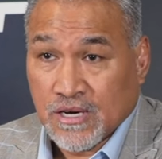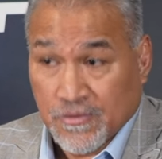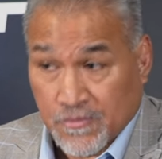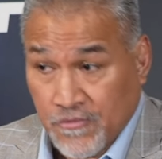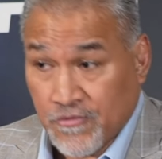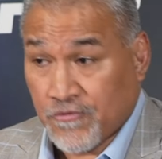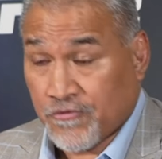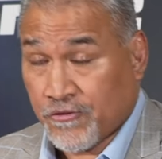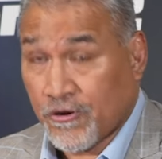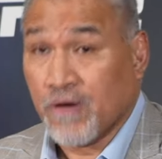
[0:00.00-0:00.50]

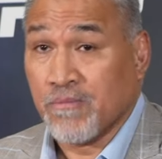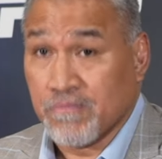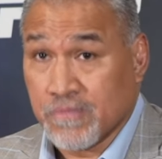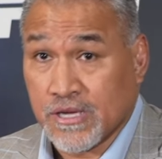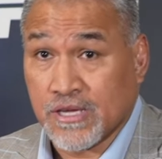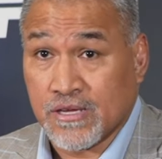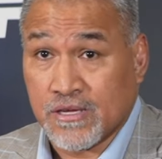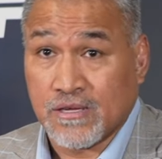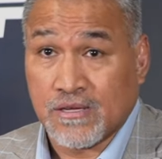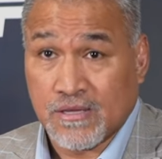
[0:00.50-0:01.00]
from
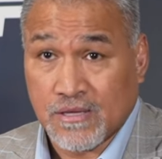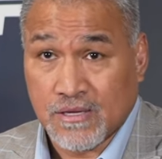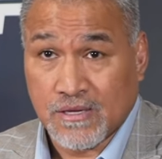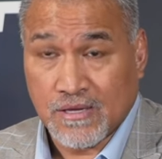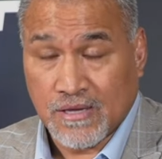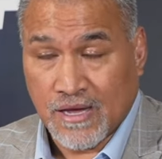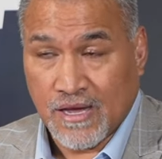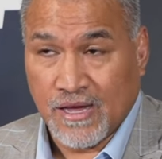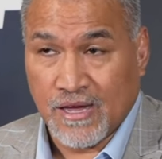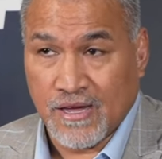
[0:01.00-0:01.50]
me,
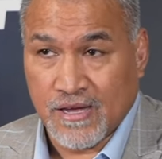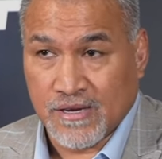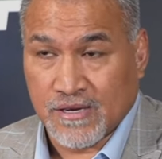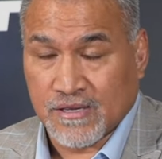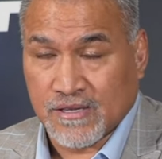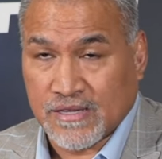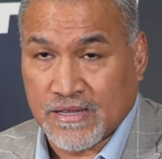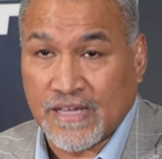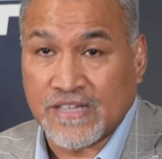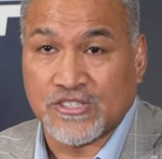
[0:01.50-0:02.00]

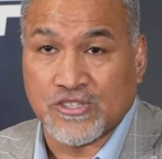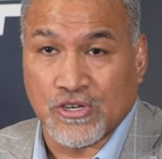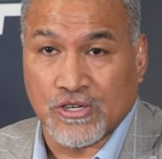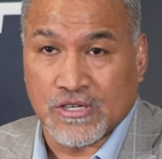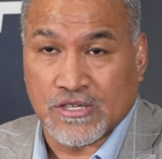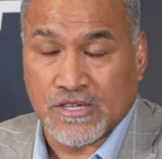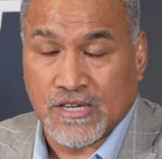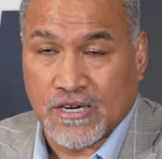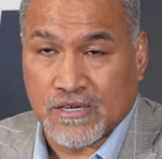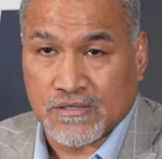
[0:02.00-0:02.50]
and they
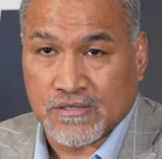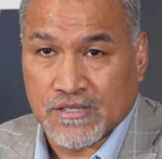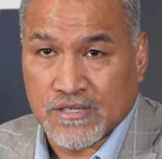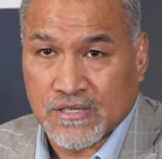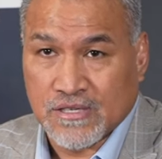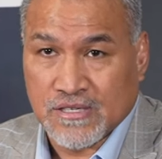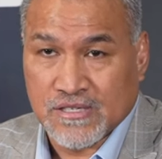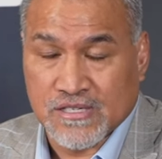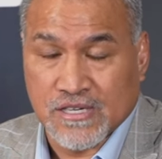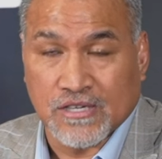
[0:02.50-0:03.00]
turned it down.
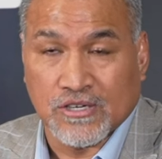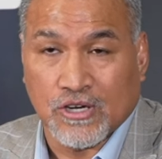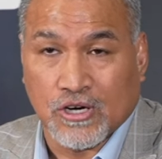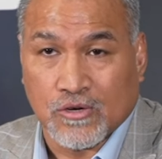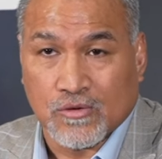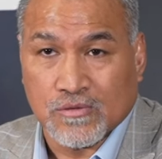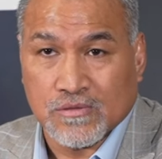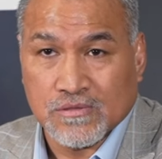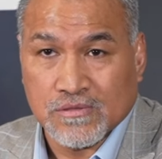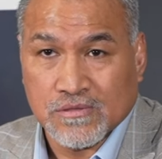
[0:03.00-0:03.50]
He said no.